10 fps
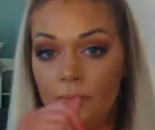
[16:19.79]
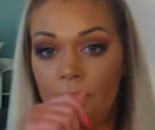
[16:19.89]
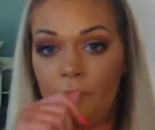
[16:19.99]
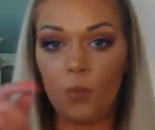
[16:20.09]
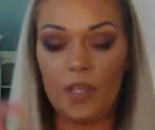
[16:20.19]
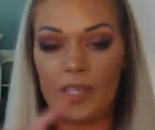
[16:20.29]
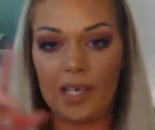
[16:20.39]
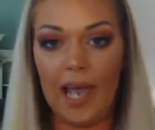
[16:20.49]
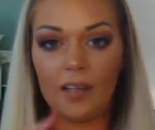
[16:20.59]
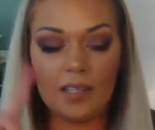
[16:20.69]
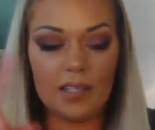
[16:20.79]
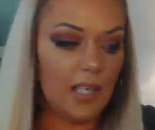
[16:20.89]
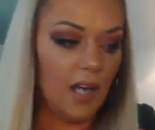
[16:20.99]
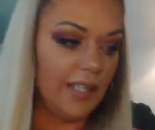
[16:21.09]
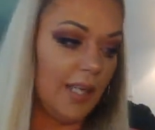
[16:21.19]
with the
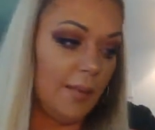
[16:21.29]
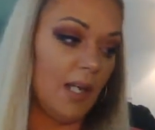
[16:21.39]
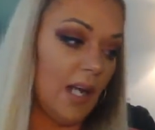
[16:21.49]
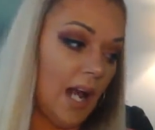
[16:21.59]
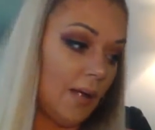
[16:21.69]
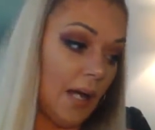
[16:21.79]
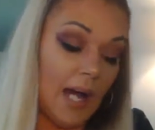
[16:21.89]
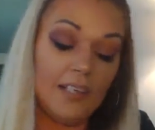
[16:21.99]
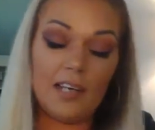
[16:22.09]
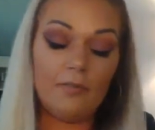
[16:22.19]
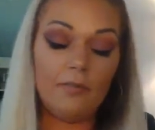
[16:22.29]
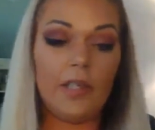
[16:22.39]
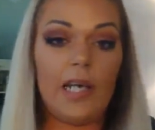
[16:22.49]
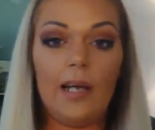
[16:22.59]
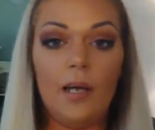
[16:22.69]
galaxy on them, and I, I
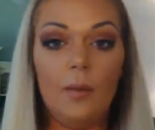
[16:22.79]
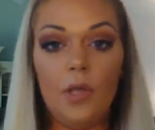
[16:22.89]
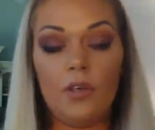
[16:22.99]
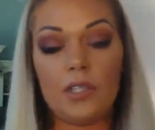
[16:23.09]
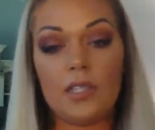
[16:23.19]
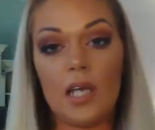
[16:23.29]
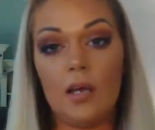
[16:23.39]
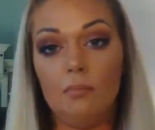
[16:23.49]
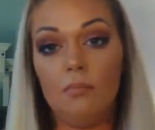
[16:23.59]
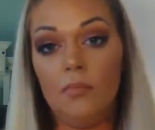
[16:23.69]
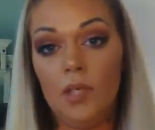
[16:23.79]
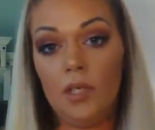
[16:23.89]
definitely yeah. I uploaded some.